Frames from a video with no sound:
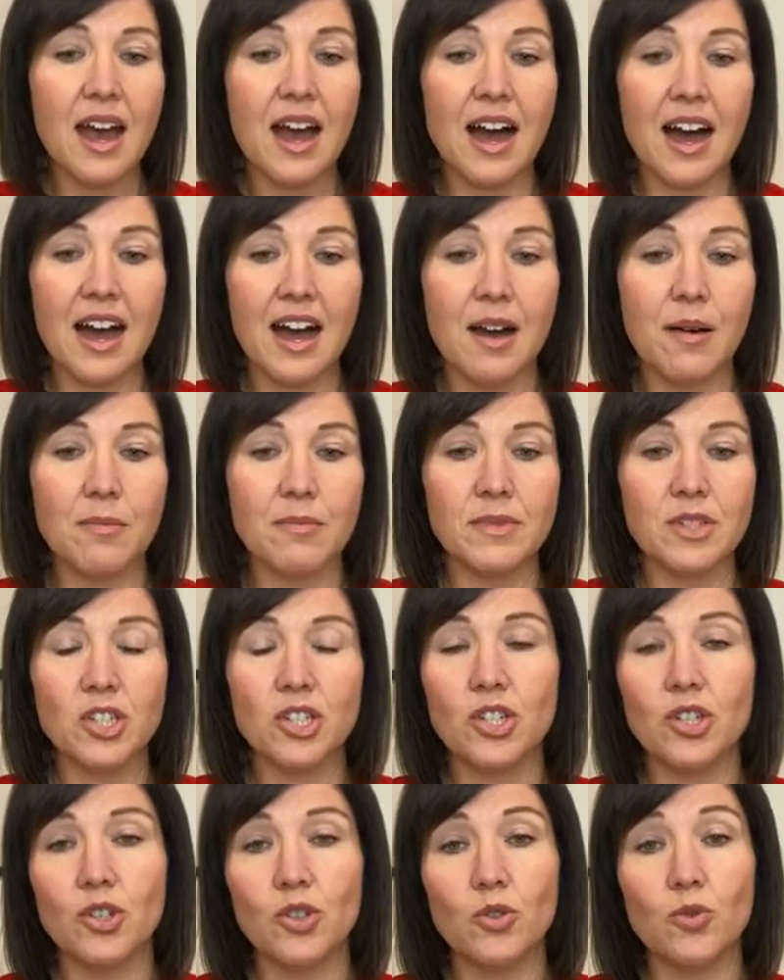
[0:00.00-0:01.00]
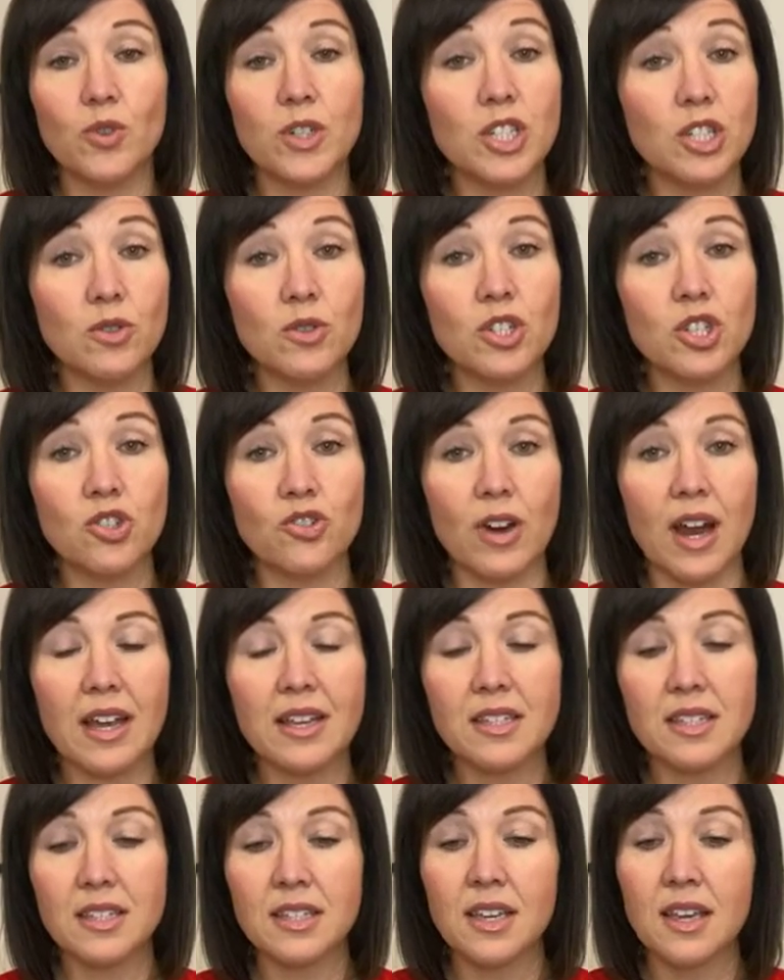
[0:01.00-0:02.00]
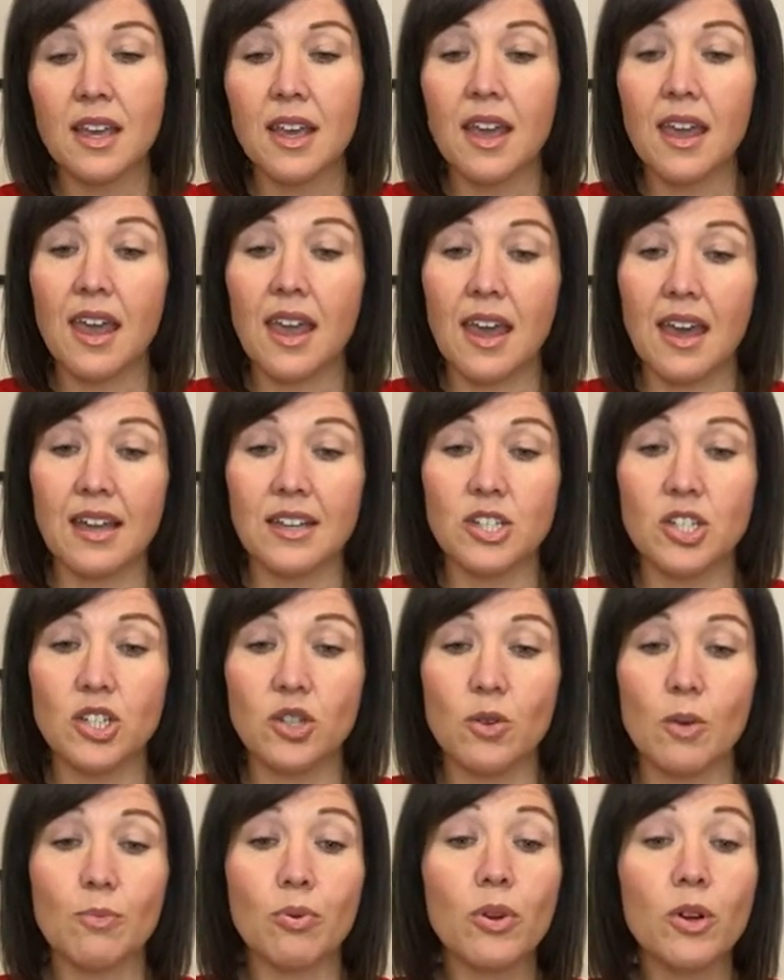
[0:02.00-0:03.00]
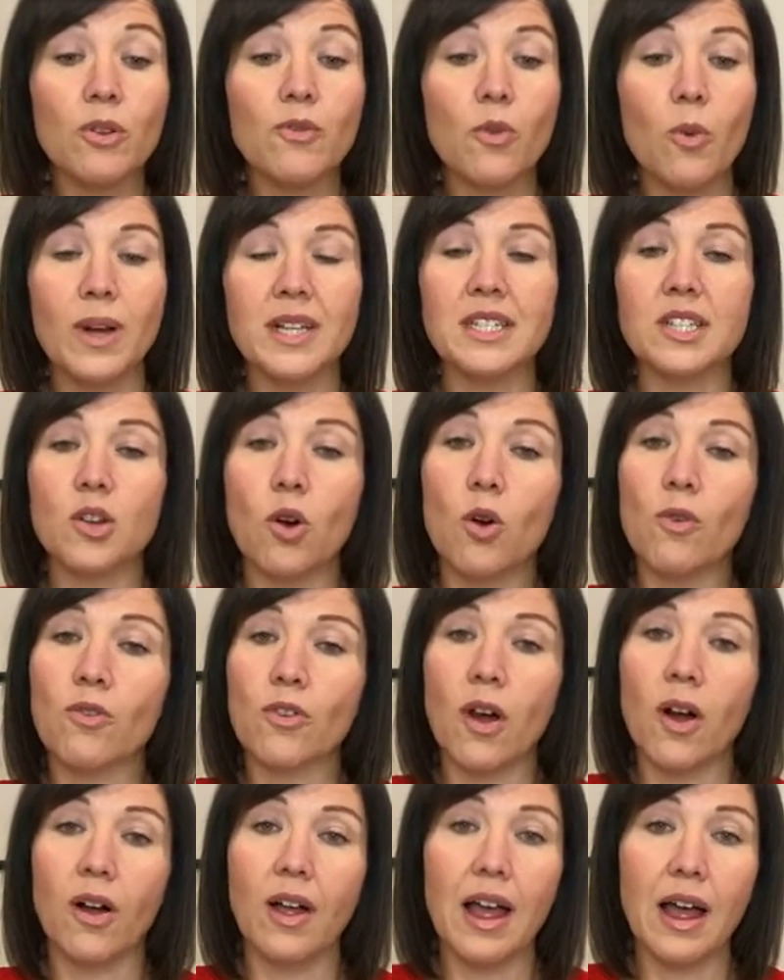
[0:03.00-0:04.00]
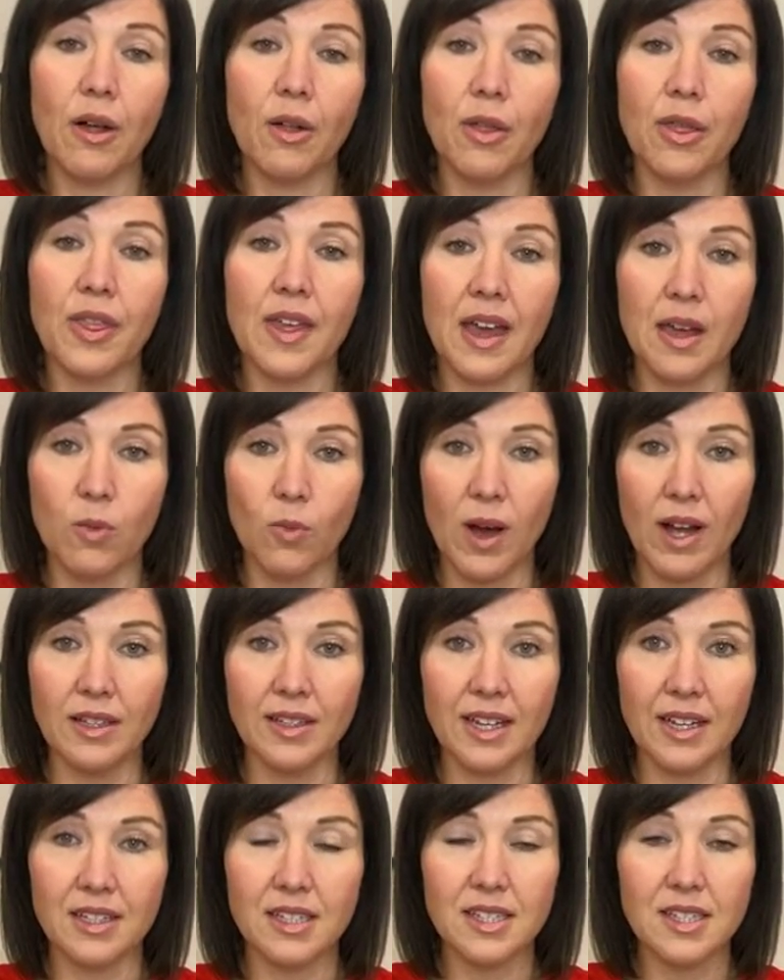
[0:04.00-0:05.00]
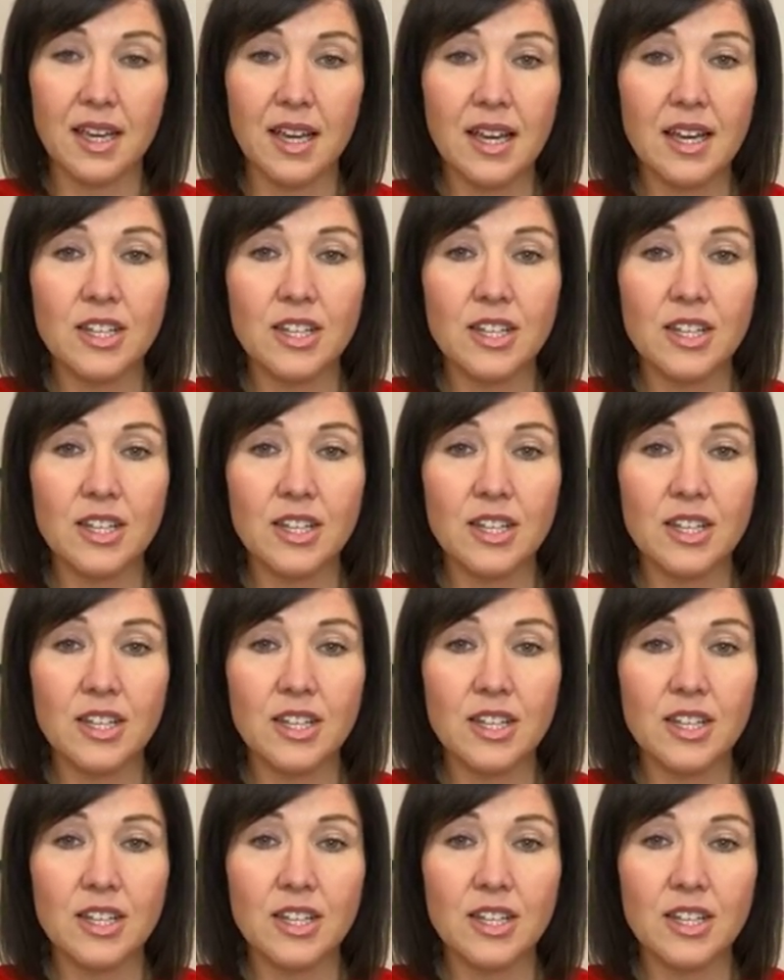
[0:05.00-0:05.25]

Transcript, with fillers: um, to reduce stress and to improve one's overall health and wellness.